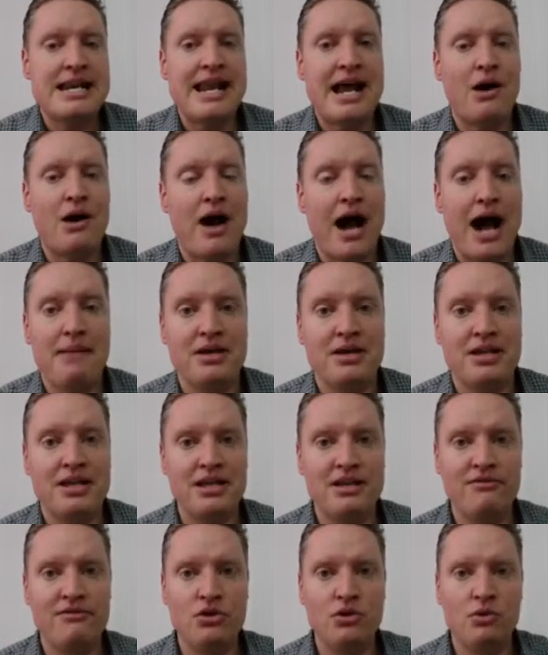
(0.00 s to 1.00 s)
Now, I'm
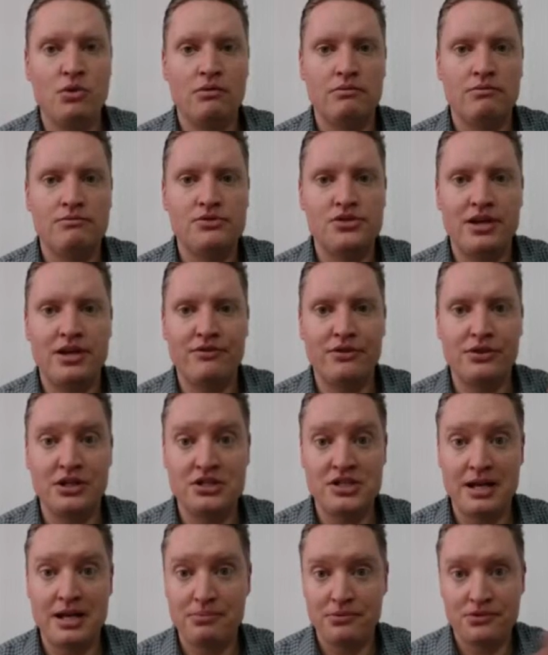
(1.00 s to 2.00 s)
going to give you
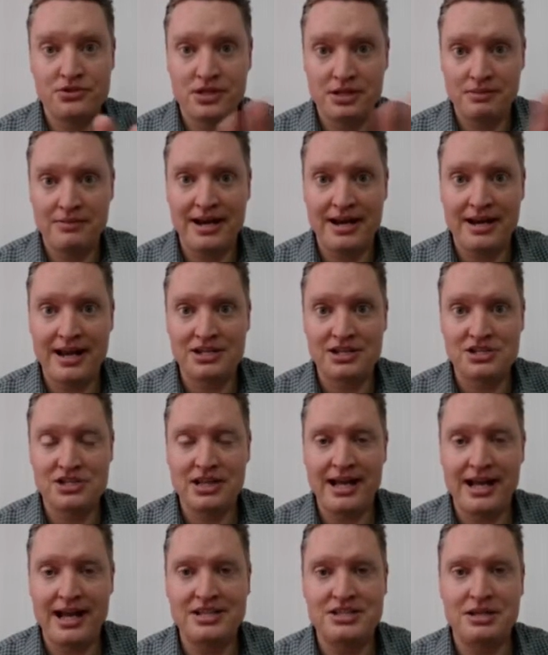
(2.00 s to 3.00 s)
several examples in my next
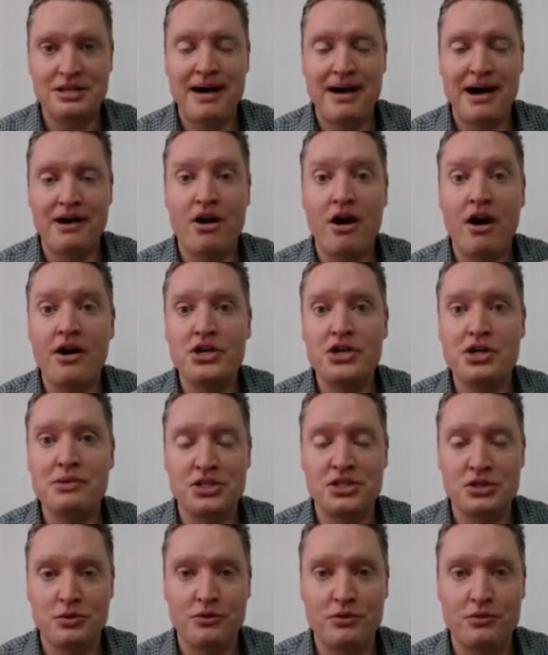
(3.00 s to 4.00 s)
slides about
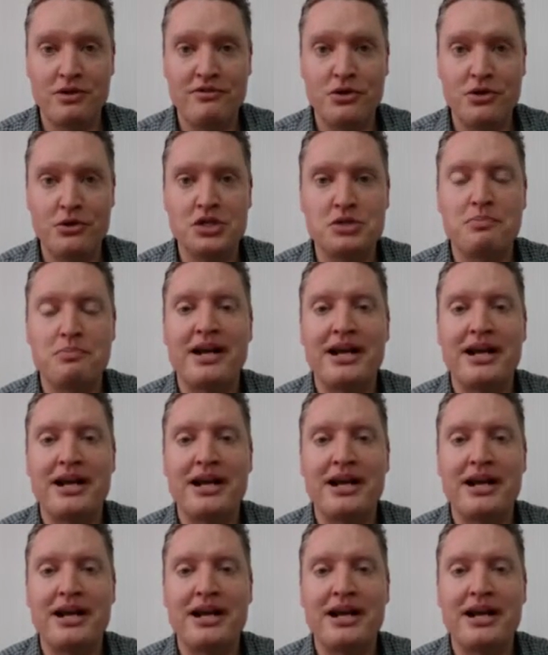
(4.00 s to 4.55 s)
arguments with reviewers,